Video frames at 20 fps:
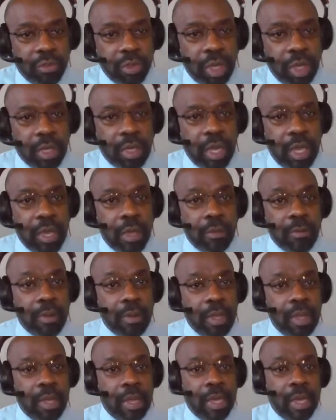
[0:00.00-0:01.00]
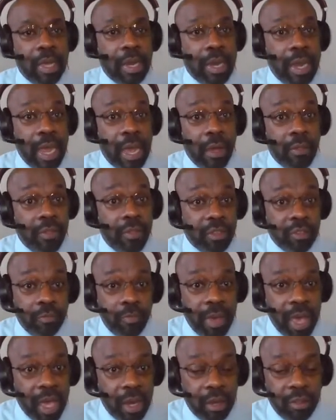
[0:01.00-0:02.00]
shutdown, and now this
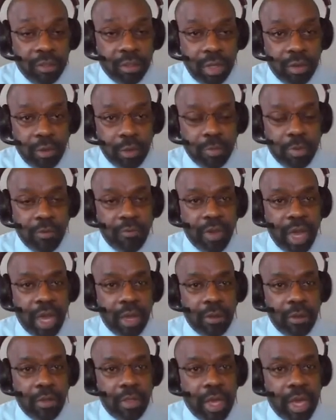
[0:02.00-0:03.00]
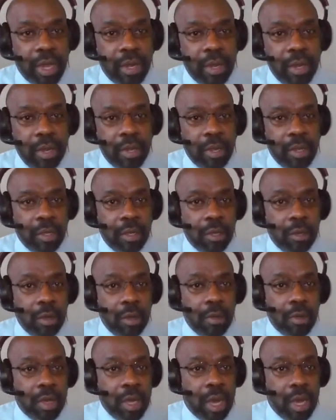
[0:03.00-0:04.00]
managed service provider that you
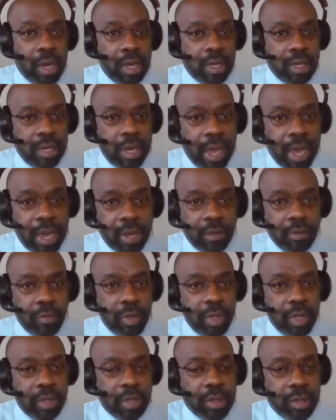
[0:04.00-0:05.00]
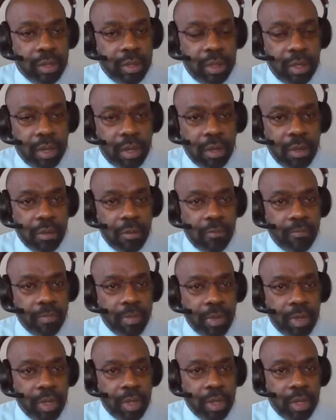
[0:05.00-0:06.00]
know got attacked with you know
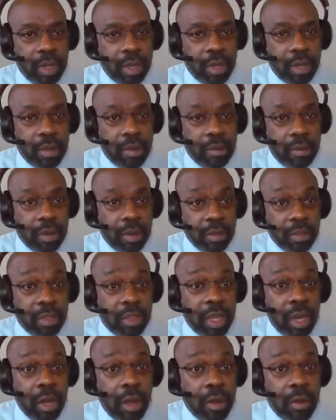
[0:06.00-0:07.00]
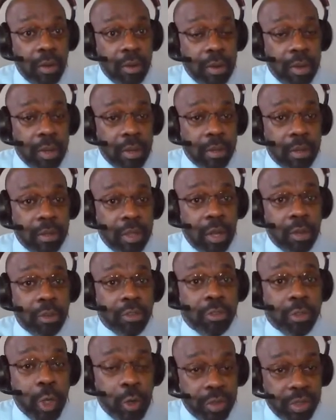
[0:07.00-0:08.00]
uh, their their
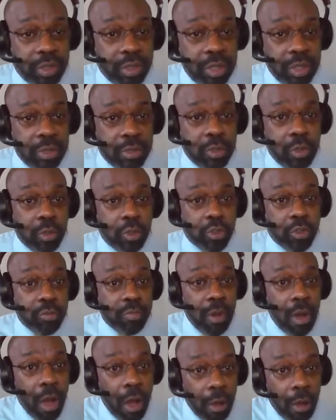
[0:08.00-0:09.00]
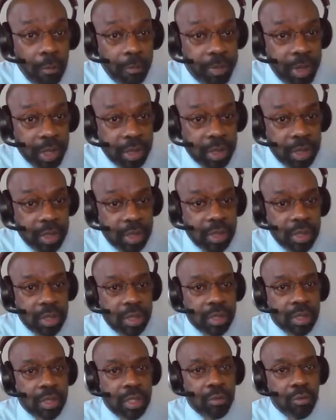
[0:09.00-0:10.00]
services to small
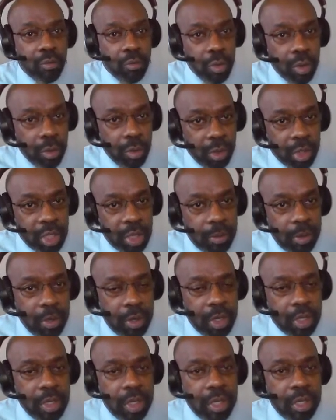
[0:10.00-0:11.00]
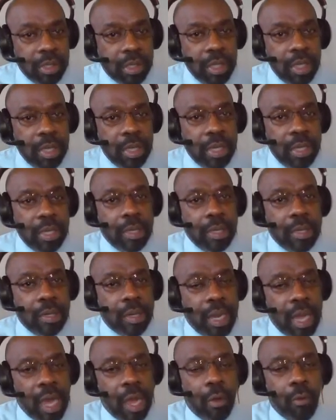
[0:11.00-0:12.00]
businesses and rural communities
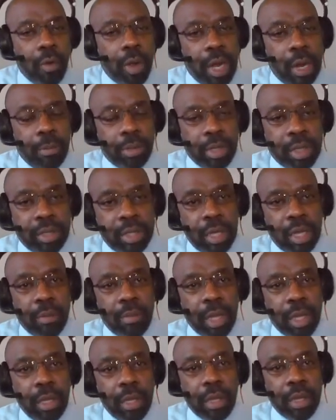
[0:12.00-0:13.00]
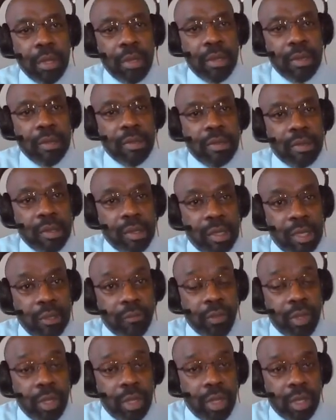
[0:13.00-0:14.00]
now we're able to tell them, hey, look,
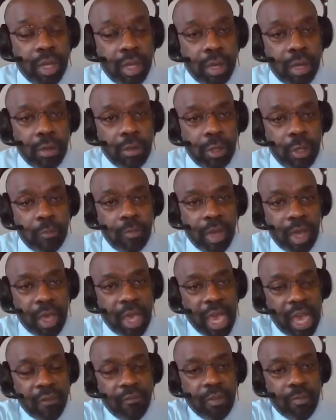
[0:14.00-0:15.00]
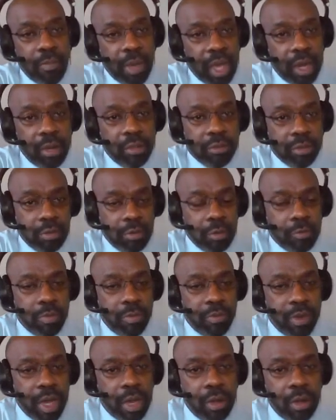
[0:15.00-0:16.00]
even though you may have a managed service
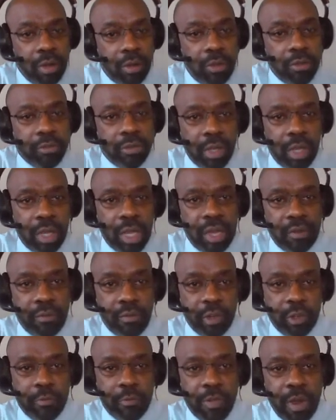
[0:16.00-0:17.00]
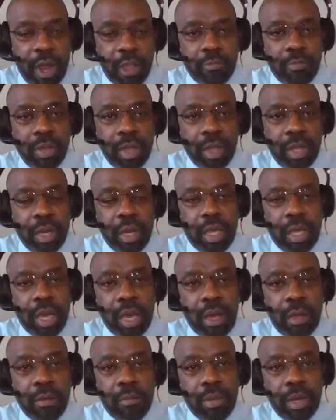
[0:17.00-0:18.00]
provider, you still have a responsibility and
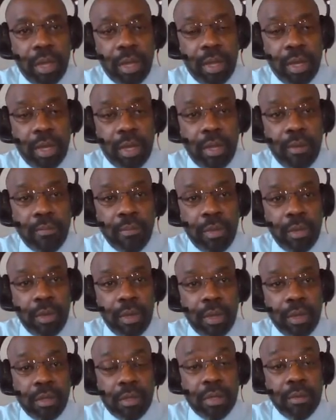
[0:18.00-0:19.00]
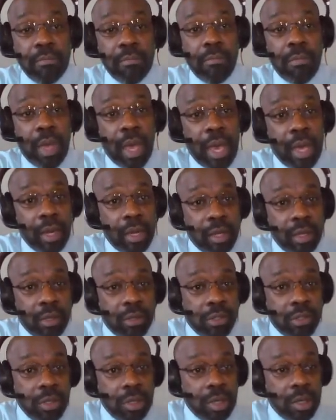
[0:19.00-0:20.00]
accountability to
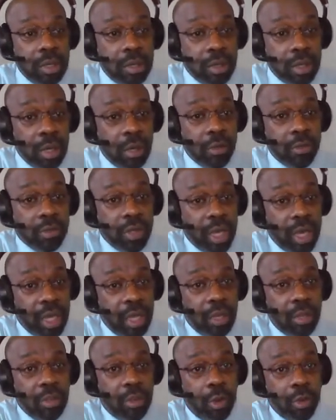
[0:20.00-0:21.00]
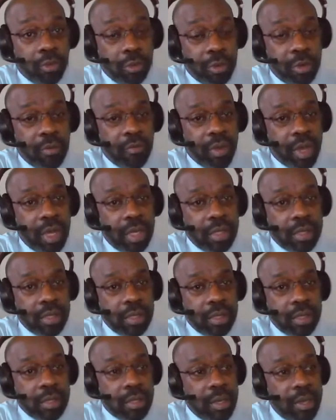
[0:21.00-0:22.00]
manage those end user
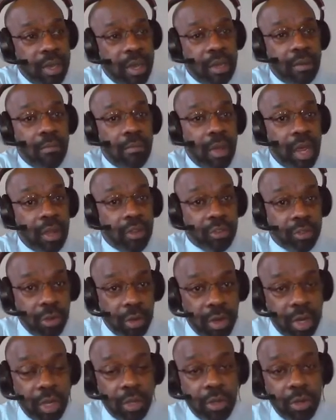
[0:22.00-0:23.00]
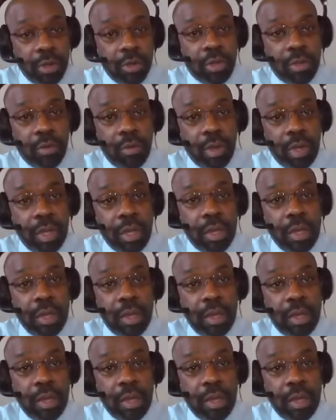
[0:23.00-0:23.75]
devices and make sure that you're doing